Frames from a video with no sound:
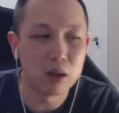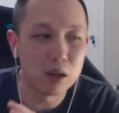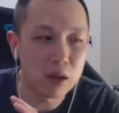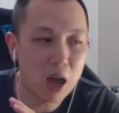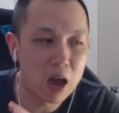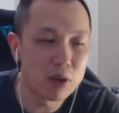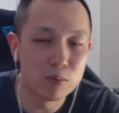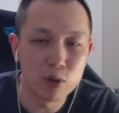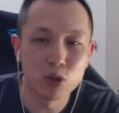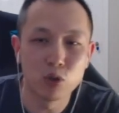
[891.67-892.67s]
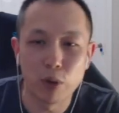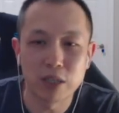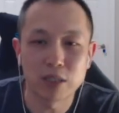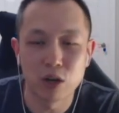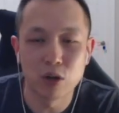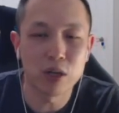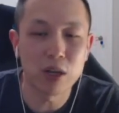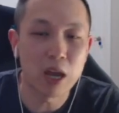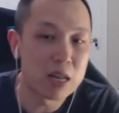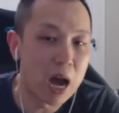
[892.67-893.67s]
having the Mewtwo waste energy
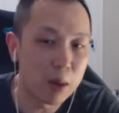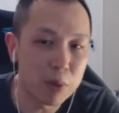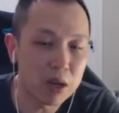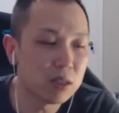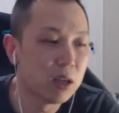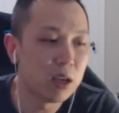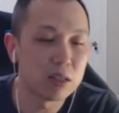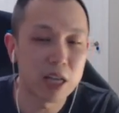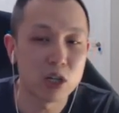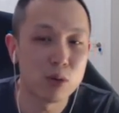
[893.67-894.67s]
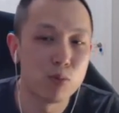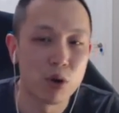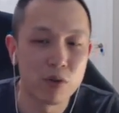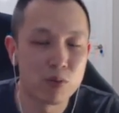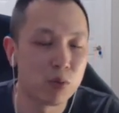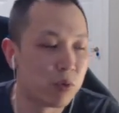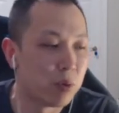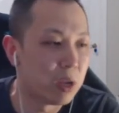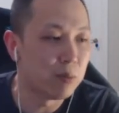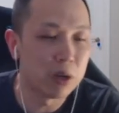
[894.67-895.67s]
and not bait is actually more favorable for
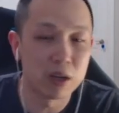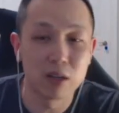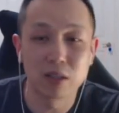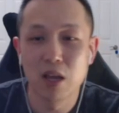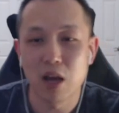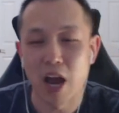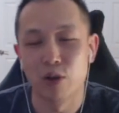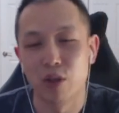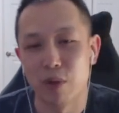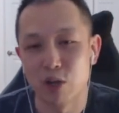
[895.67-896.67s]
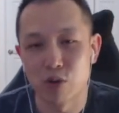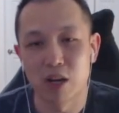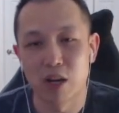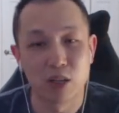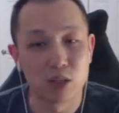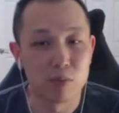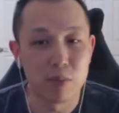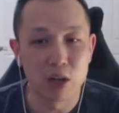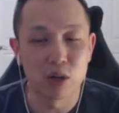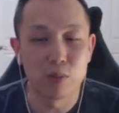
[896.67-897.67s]
me because I know that my Dragonite has a good
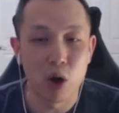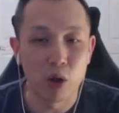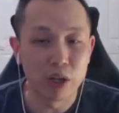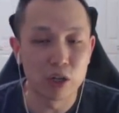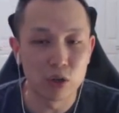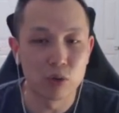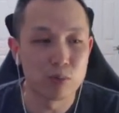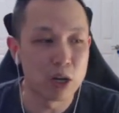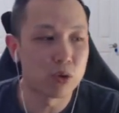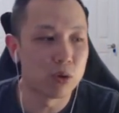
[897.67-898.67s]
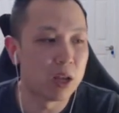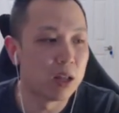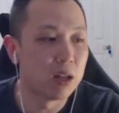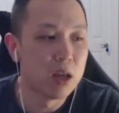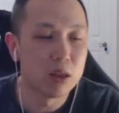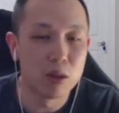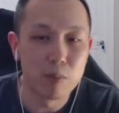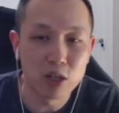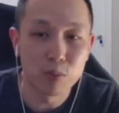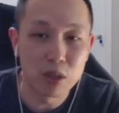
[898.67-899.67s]
matchup. All I need to do is make sure that the
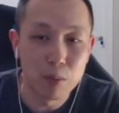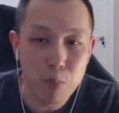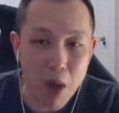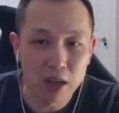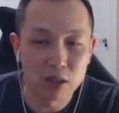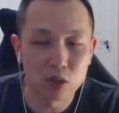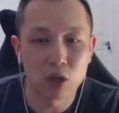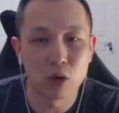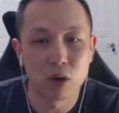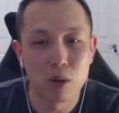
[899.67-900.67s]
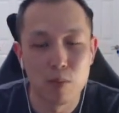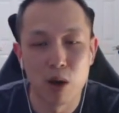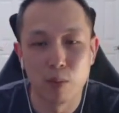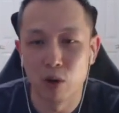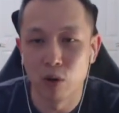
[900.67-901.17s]
matchup in the back is secured, Melmetal